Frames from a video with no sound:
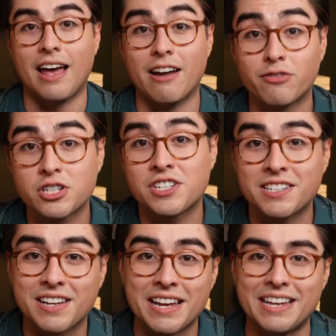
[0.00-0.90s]
Ever
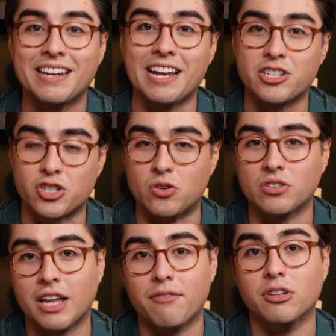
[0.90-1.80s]
since I hit a
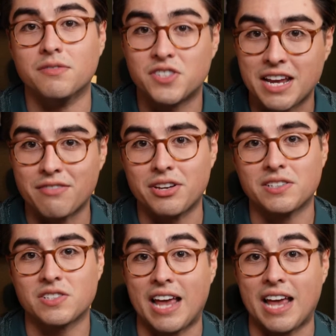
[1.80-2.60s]
certain level of savings,